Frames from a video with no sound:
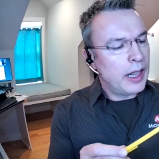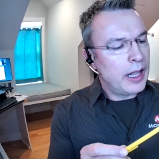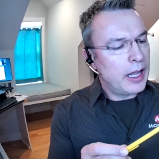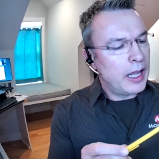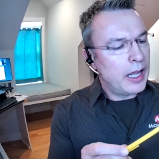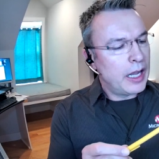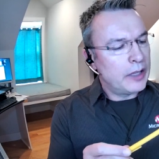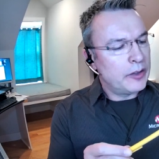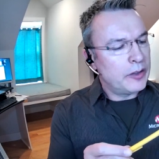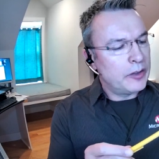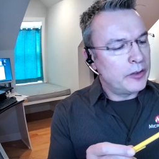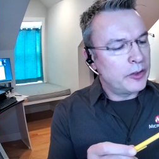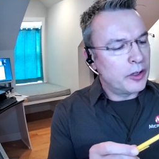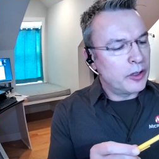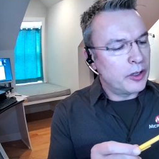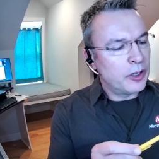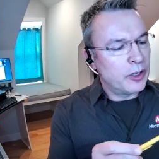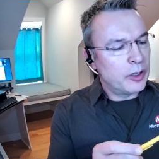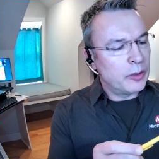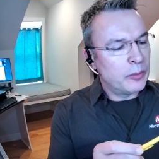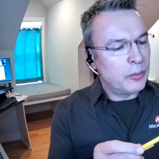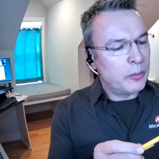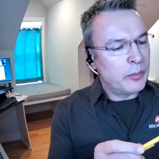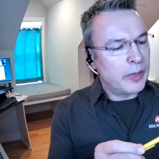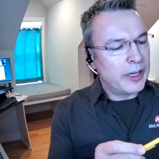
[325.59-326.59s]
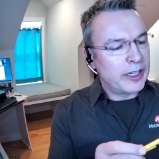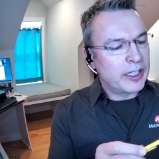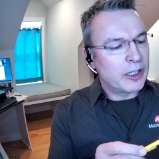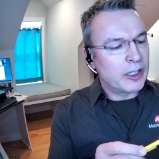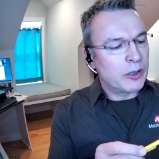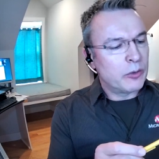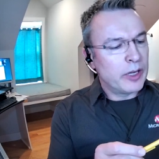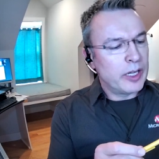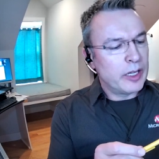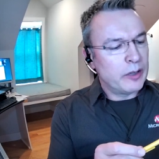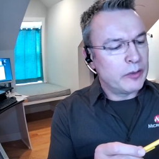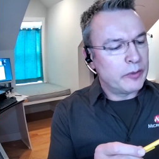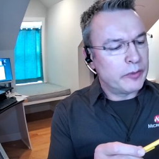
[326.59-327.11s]
And you've got a
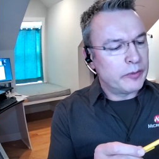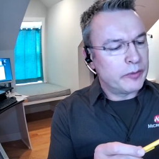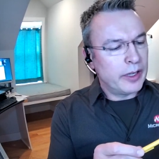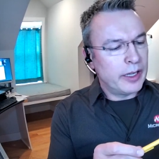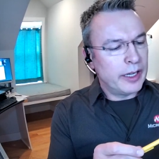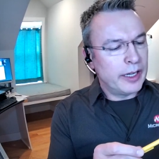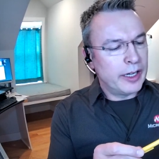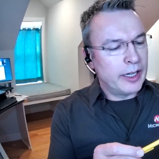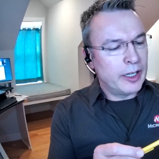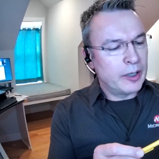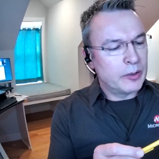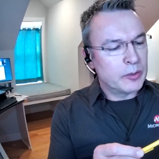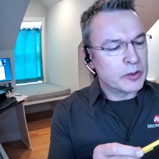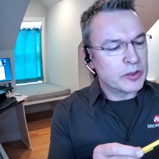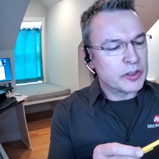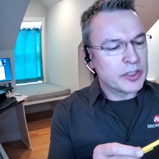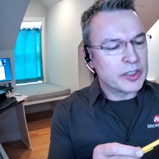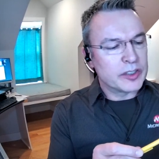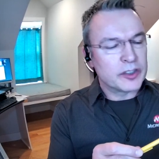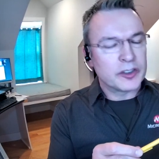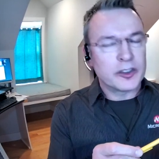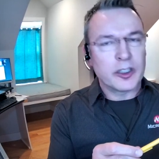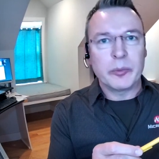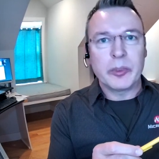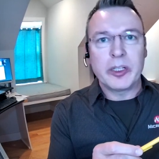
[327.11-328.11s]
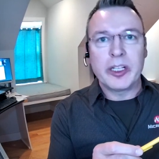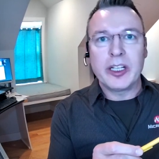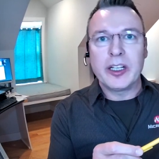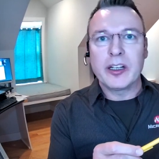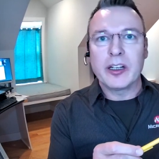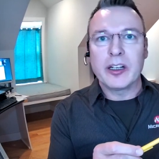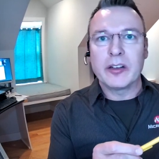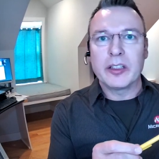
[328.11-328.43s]
microwave uh, system here.